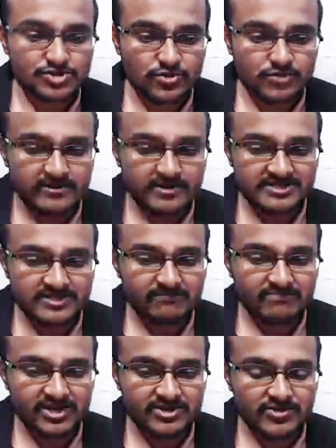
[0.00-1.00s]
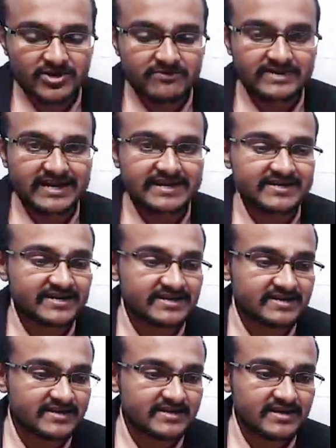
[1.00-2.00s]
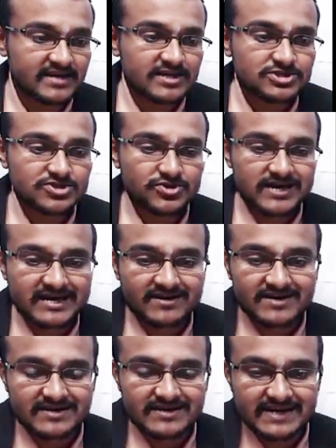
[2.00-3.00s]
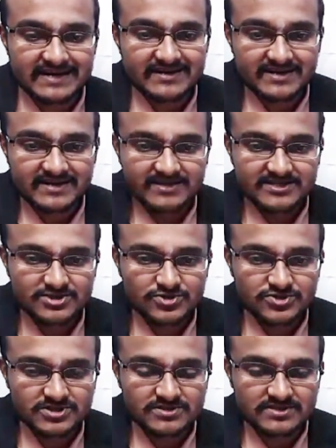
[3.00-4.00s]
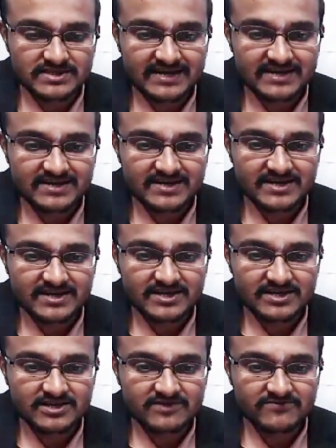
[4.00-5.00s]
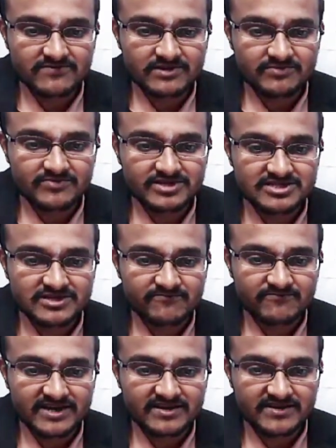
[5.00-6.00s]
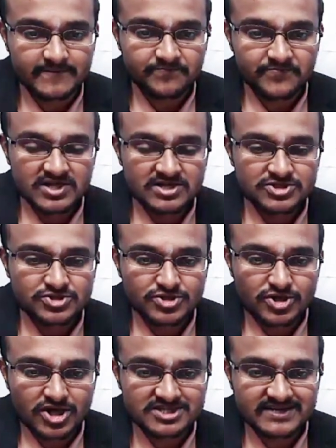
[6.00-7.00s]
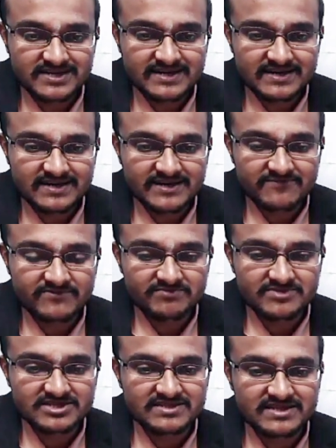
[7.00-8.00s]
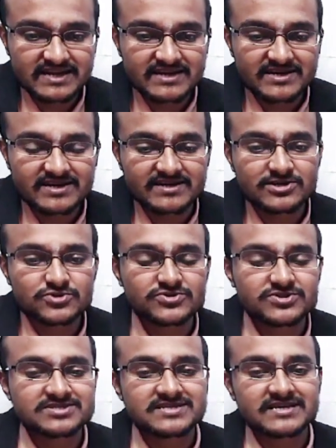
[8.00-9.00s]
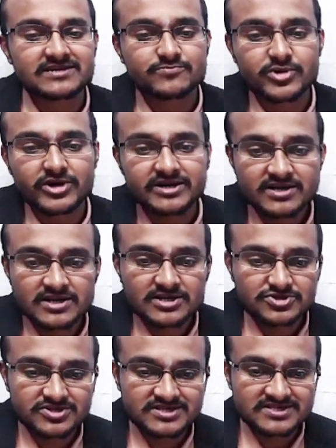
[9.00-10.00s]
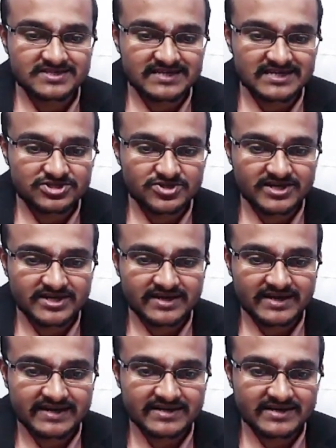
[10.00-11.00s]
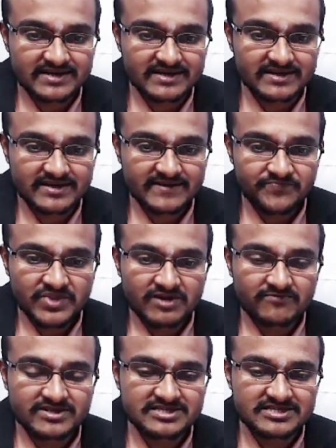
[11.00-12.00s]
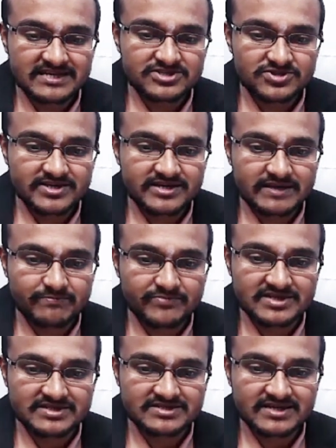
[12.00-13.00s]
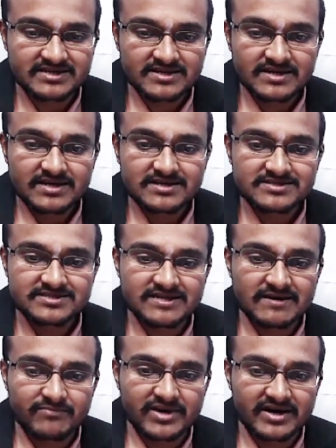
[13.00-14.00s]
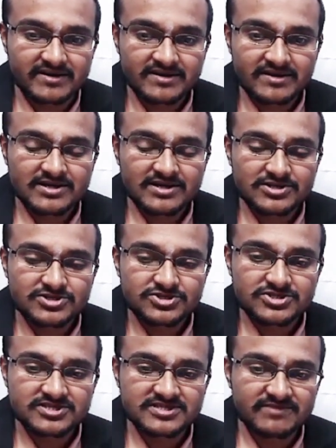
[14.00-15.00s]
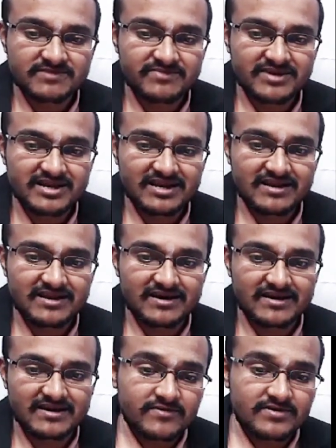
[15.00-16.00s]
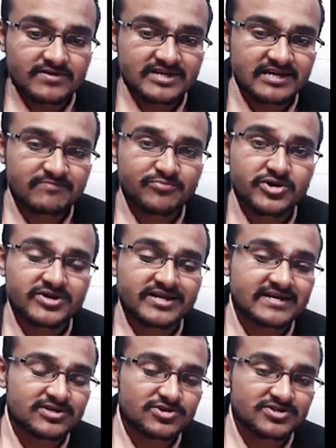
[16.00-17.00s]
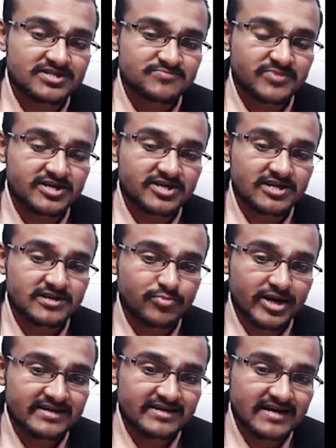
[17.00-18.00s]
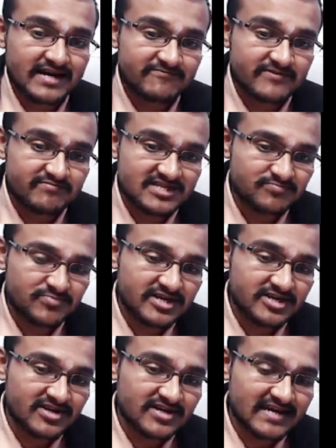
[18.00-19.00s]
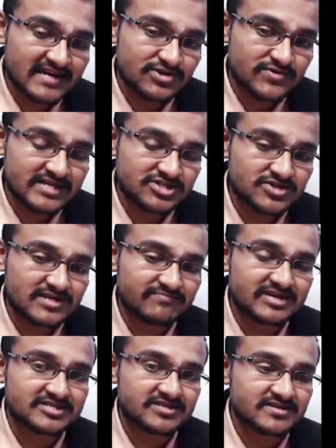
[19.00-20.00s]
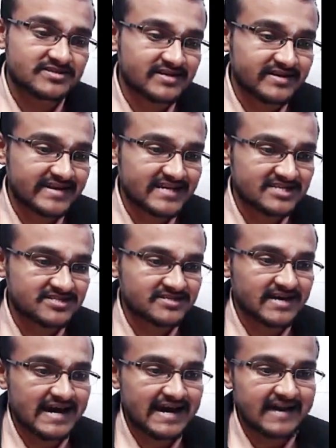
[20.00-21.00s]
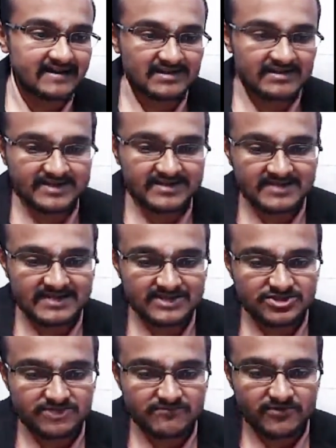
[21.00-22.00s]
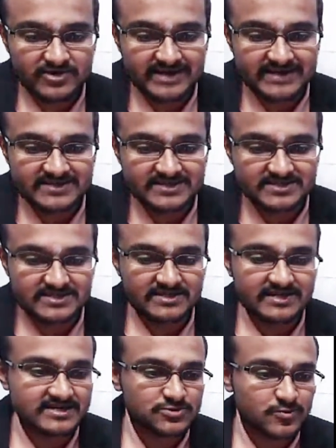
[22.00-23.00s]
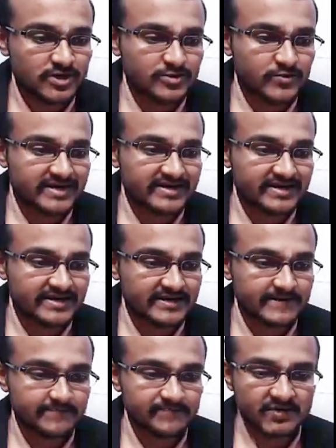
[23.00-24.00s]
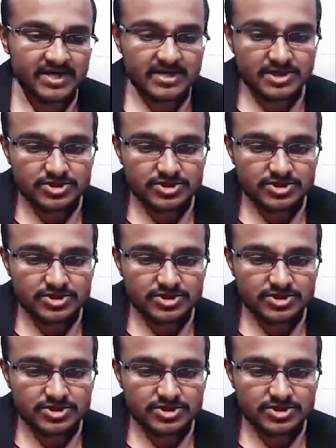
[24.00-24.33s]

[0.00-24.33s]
So for summer you have 90 degree. So calculate 90 degrees. So 90 degree will be somewhere here. So draw a straight line from this 90 degree to this center point. So this is actually 90 degree, which actually represent summer. Similarly, keep protractor on this particular point, and from this particular line you actually measure the next angle, that is actually for rainy season, that is 120 degree.